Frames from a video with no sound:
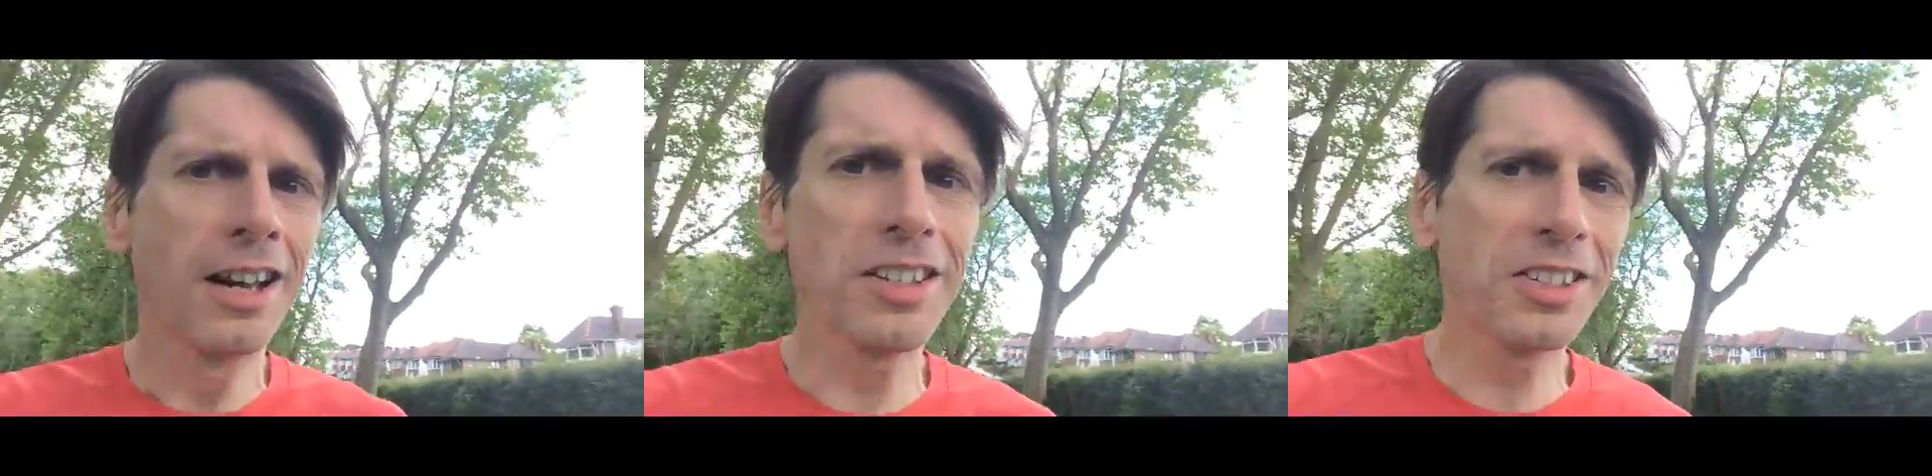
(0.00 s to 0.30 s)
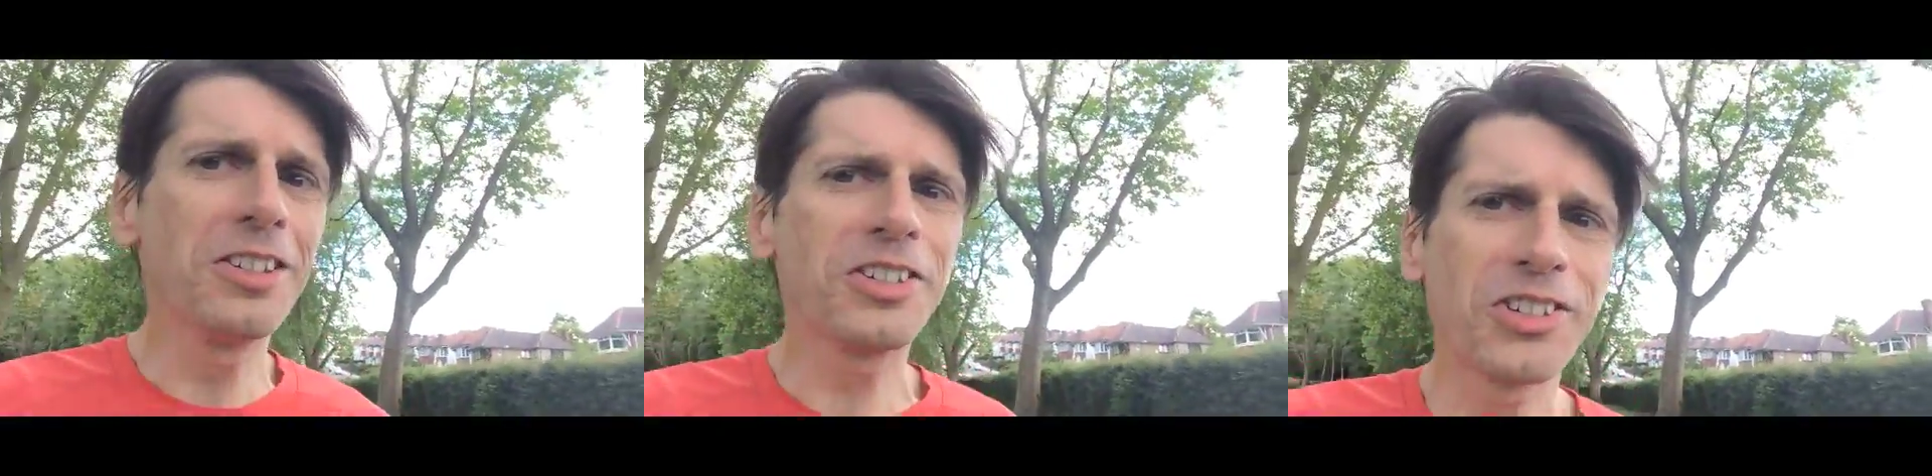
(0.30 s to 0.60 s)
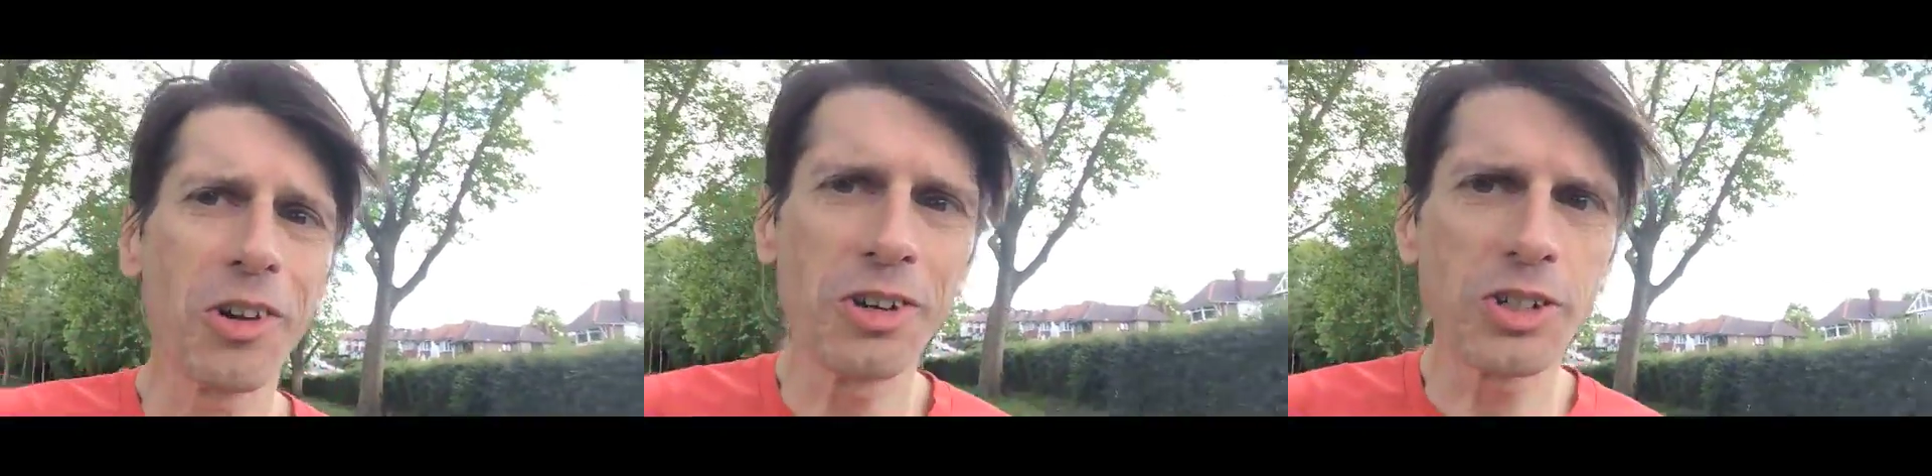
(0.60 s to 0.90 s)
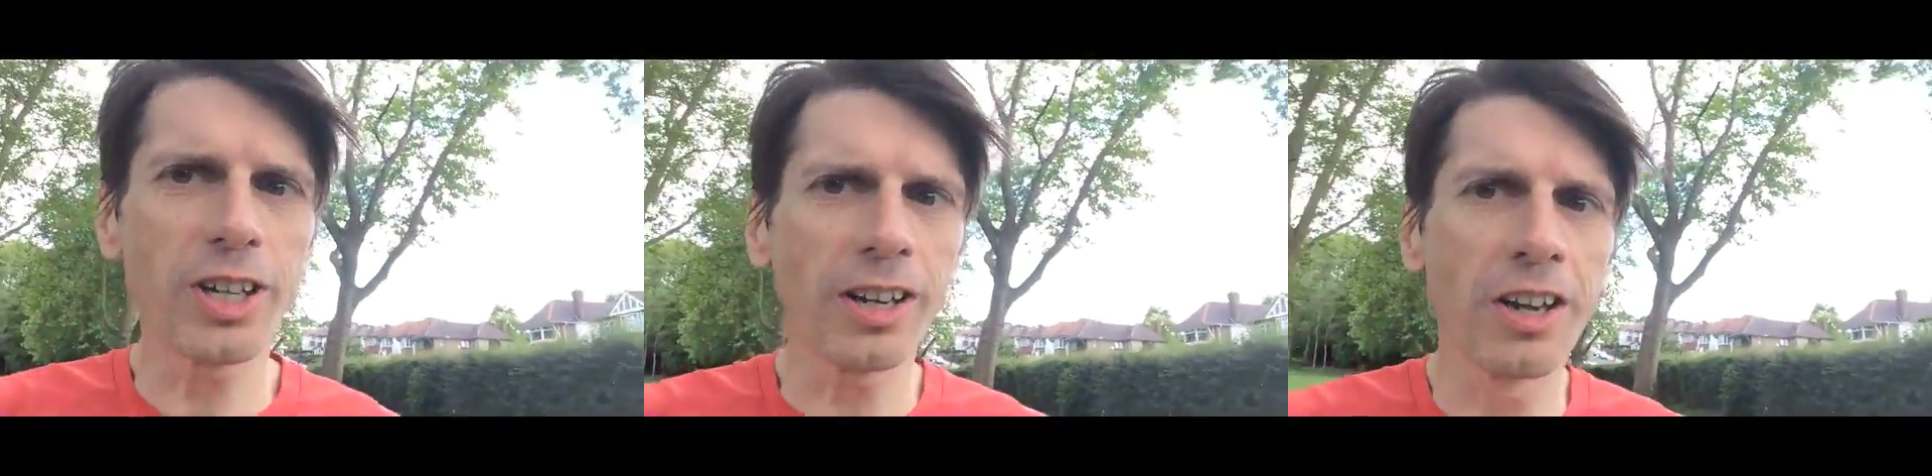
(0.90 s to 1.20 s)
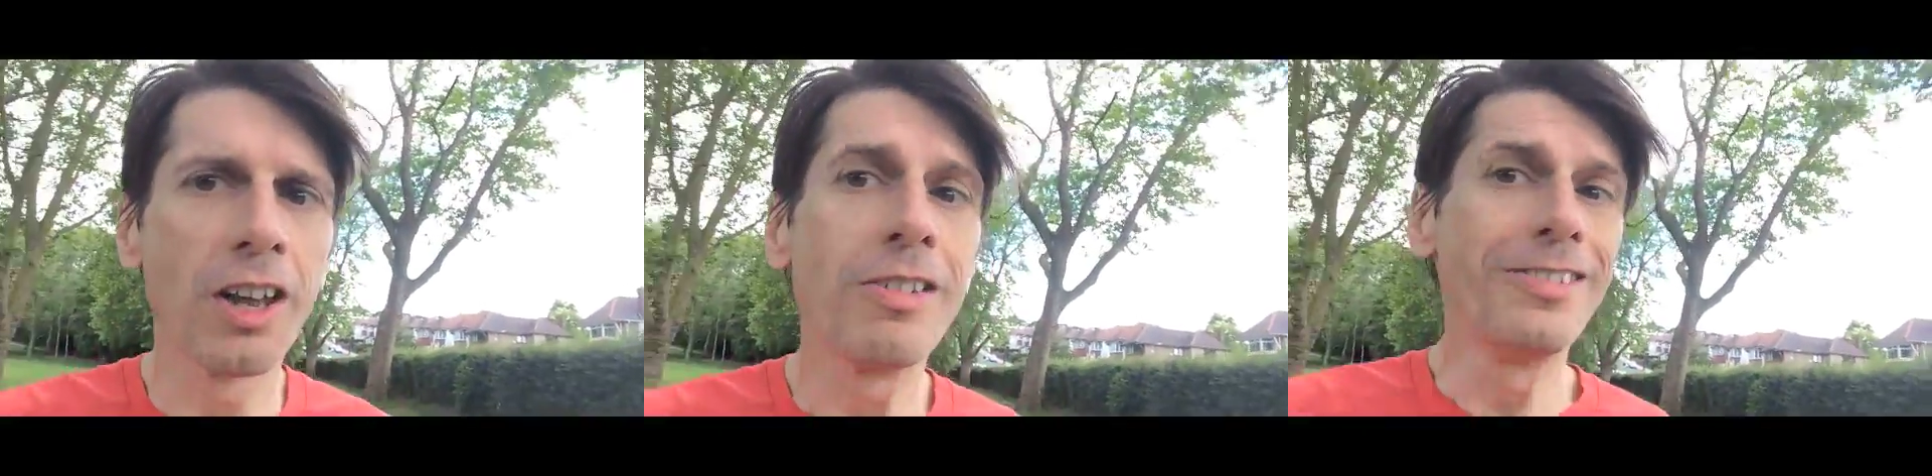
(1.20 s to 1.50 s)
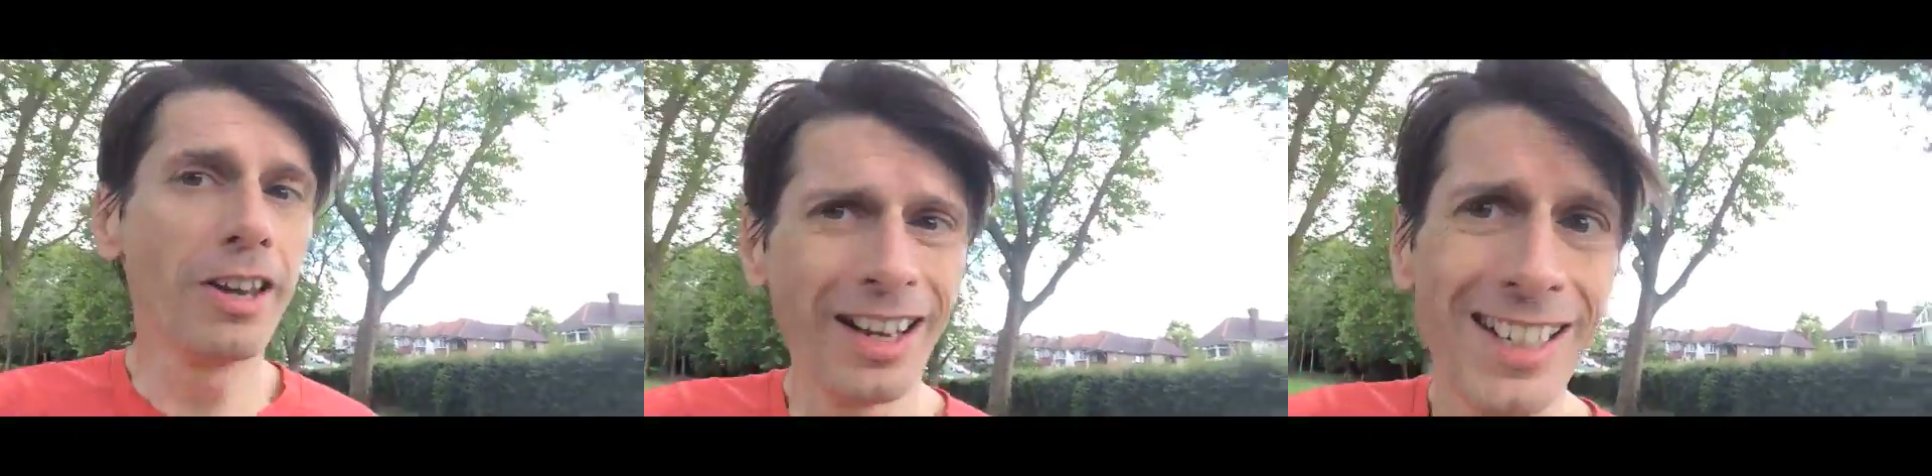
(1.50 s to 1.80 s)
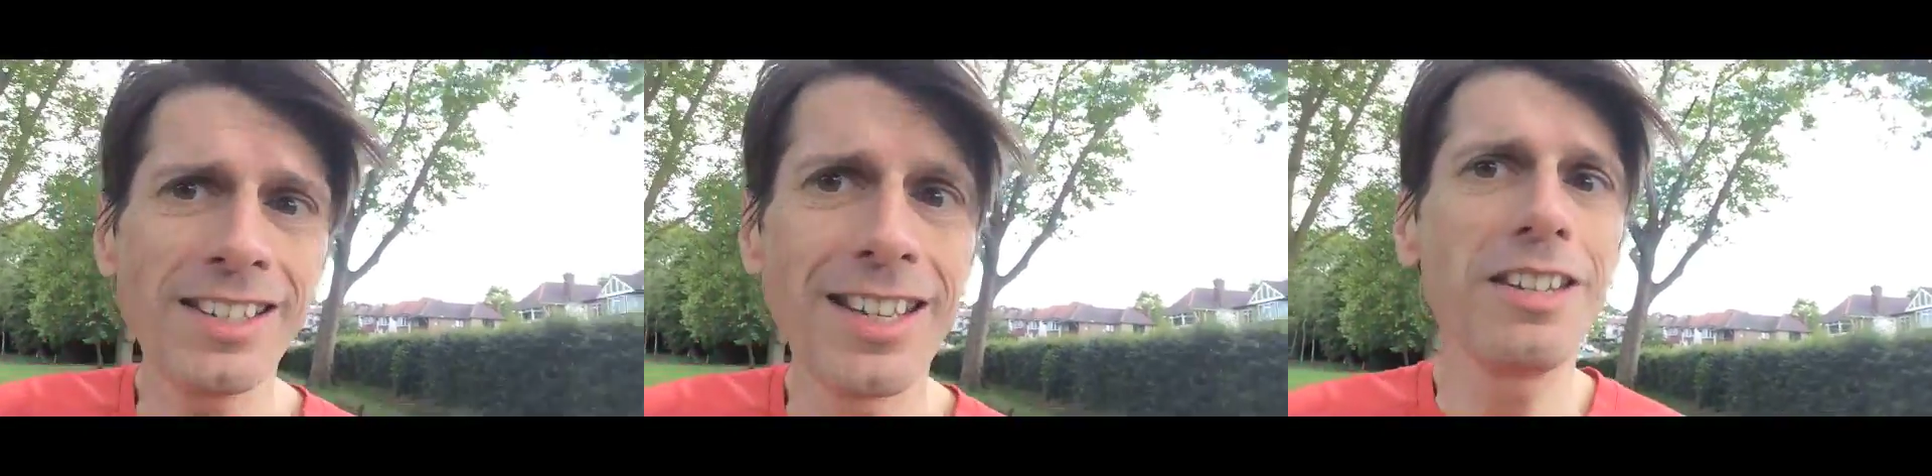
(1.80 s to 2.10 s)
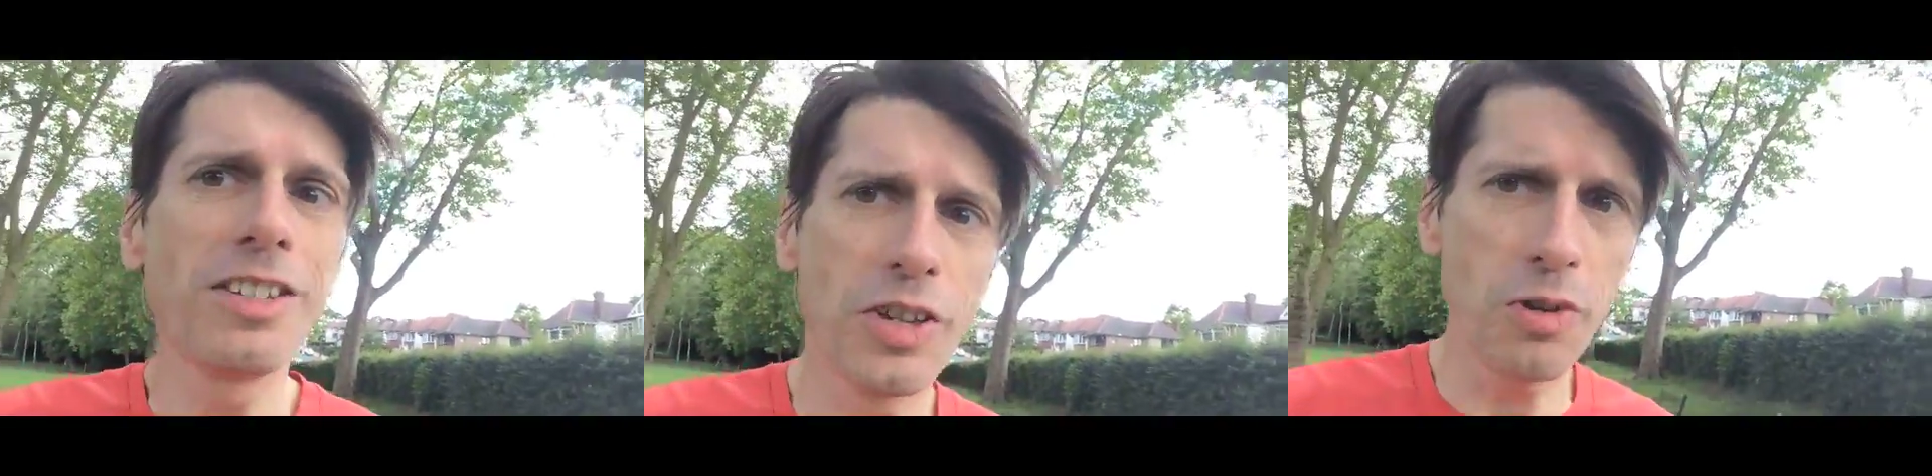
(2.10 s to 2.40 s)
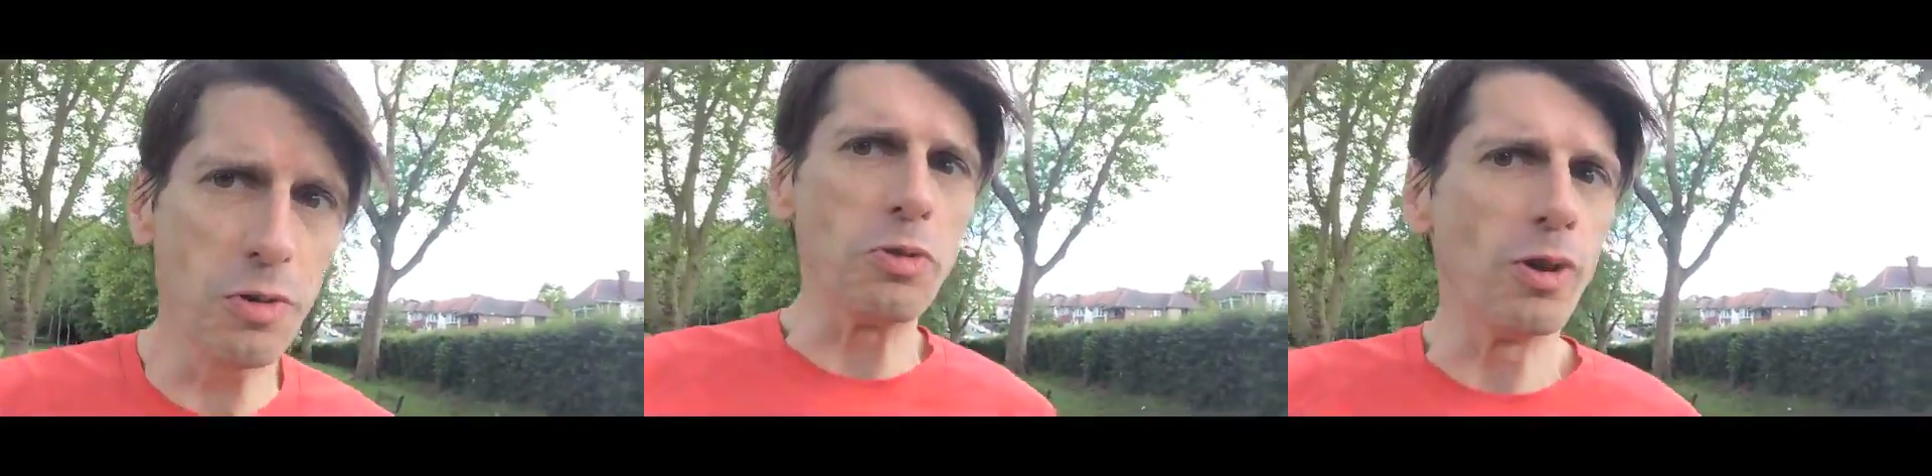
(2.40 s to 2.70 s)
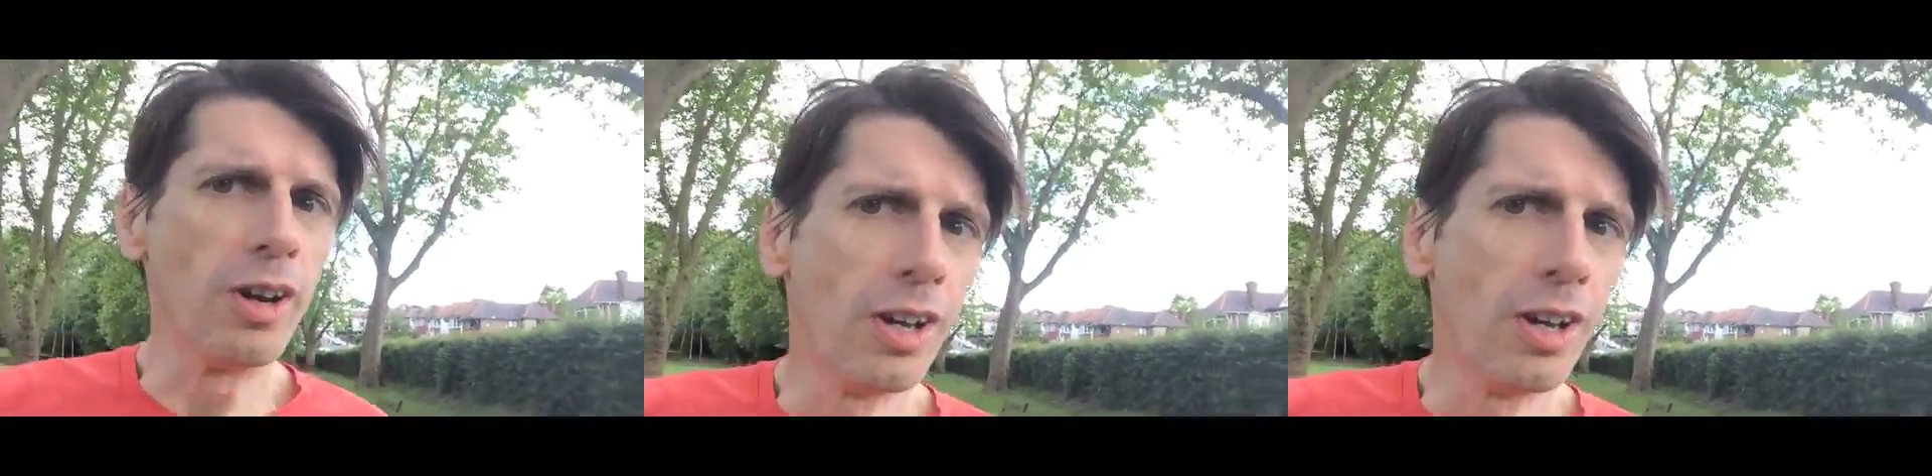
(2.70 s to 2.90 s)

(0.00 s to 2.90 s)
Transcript: has an astonishing 92